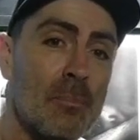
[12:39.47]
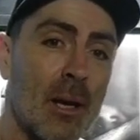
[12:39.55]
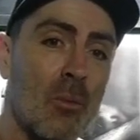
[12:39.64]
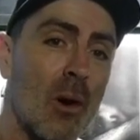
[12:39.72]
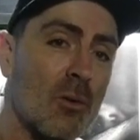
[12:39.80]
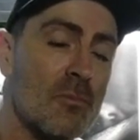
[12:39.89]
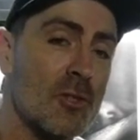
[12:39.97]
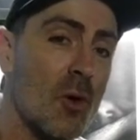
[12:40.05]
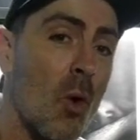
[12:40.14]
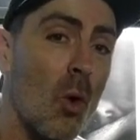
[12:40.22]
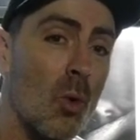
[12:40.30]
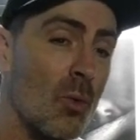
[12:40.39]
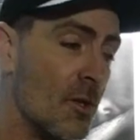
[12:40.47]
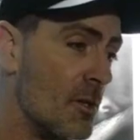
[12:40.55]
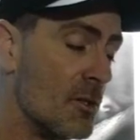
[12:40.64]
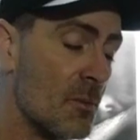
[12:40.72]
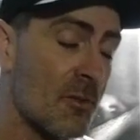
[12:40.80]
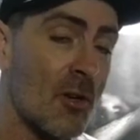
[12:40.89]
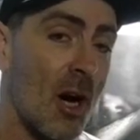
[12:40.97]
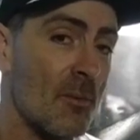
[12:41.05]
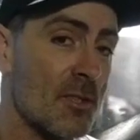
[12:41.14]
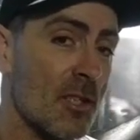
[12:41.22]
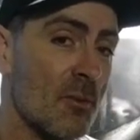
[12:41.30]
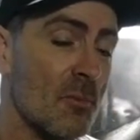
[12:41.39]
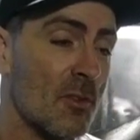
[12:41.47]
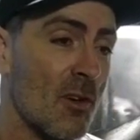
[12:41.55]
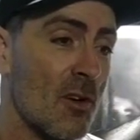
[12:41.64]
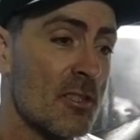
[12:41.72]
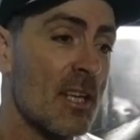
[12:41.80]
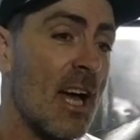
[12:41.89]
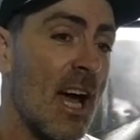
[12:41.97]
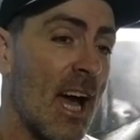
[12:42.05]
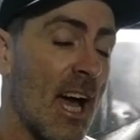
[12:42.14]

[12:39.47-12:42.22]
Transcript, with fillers: Big welcome to all the new subscribers that have come across,